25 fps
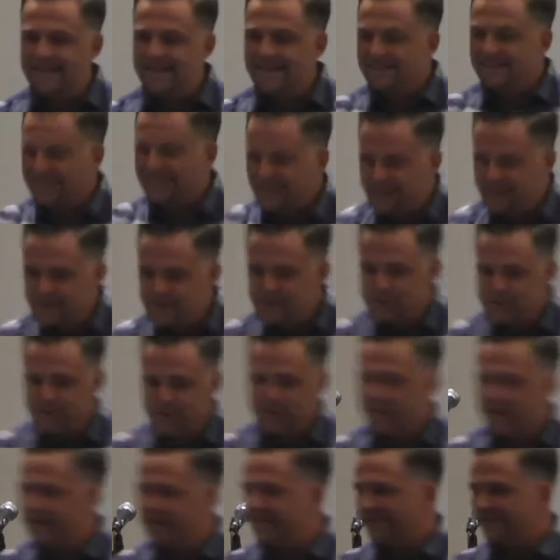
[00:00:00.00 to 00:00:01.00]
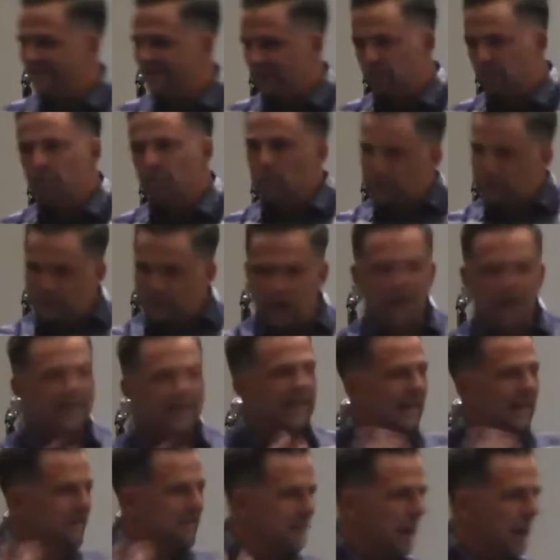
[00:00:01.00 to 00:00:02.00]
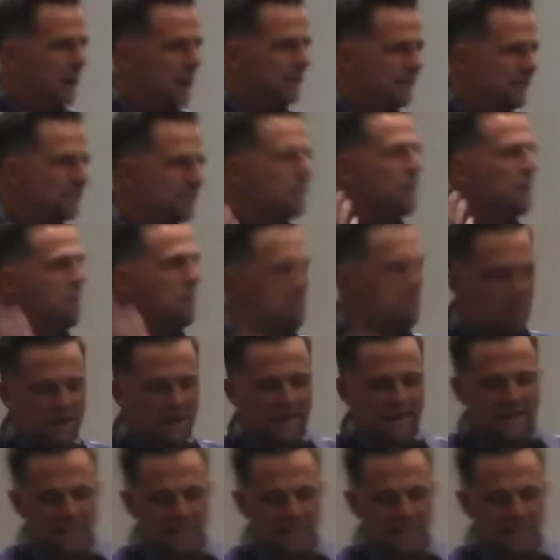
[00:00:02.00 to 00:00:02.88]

this intro that we're talking about money